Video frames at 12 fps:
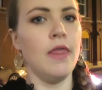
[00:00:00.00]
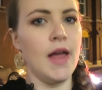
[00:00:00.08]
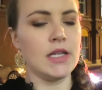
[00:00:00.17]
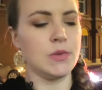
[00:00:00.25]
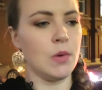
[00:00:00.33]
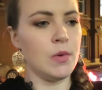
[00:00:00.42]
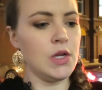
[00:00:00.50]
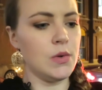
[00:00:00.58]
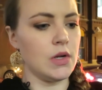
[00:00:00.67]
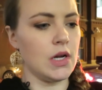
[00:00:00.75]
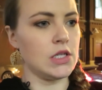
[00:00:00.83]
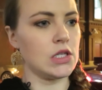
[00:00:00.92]
That's what we're
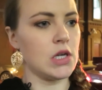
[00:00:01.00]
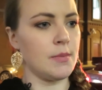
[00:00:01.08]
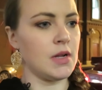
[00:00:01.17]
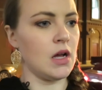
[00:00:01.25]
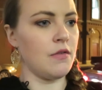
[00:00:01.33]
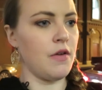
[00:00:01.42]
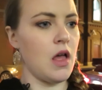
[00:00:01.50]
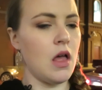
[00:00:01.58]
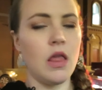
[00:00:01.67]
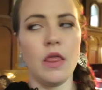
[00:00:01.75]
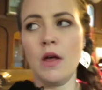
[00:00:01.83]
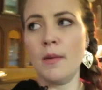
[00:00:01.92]
doing. I just dropped off
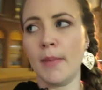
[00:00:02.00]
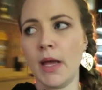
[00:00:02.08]
the